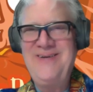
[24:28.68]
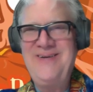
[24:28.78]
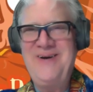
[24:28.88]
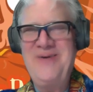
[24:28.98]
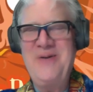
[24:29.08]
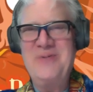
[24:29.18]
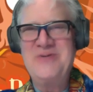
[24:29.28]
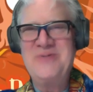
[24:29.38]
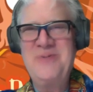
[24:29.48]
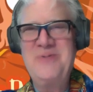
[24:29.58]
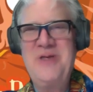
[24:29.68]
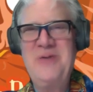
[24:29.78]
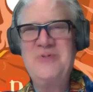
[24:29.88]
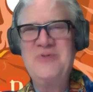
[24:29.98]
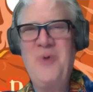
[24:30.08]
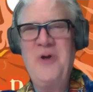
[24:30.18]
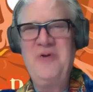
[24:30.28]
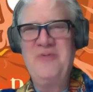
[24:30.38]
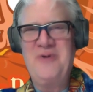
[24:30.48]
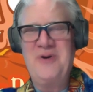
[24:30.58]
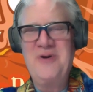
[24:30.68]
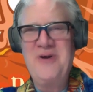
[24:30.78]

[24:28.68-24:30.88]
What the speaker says: it was wonderful.